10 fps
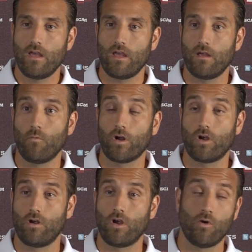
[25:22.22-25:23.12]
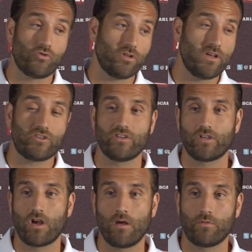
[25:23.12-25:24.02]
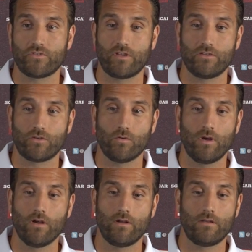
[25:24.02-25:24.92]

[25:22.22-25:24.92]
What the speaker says: and what Coach Leach has accomplished in his career.